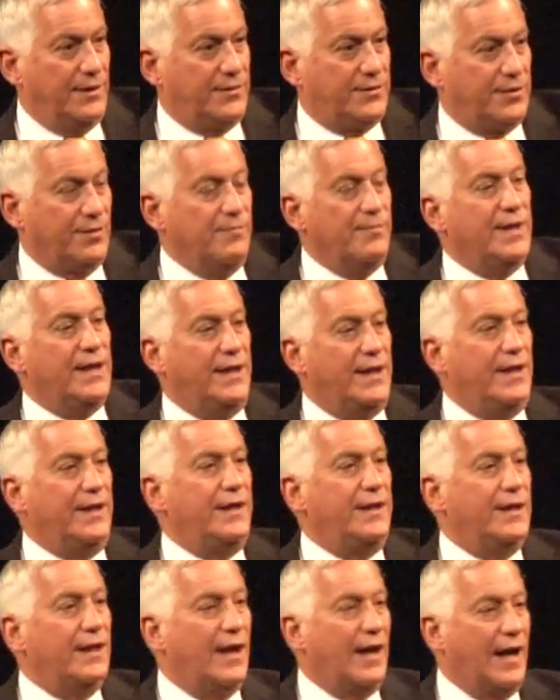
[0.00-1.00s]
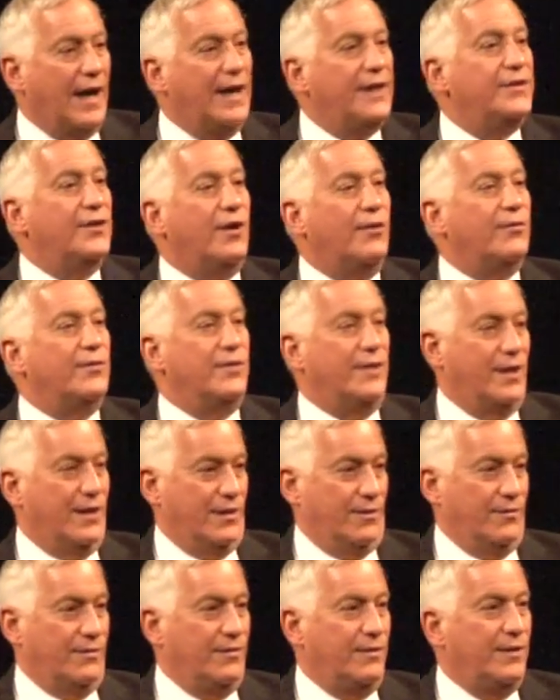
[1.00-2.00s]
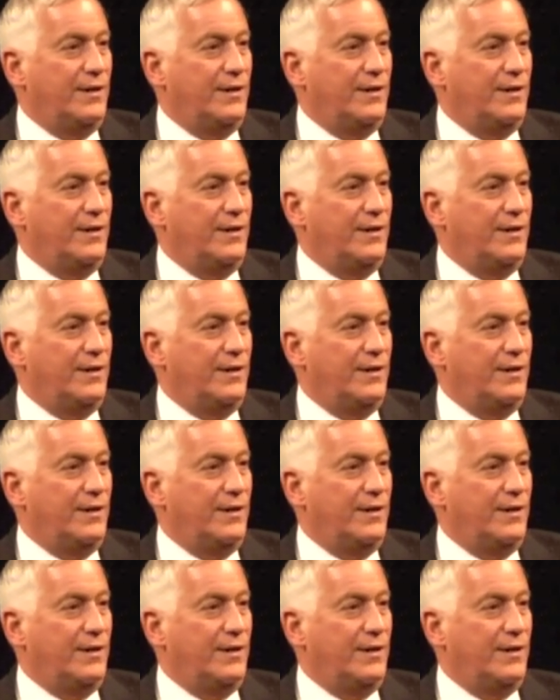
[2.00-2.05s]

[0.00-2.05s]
To me, I don't know.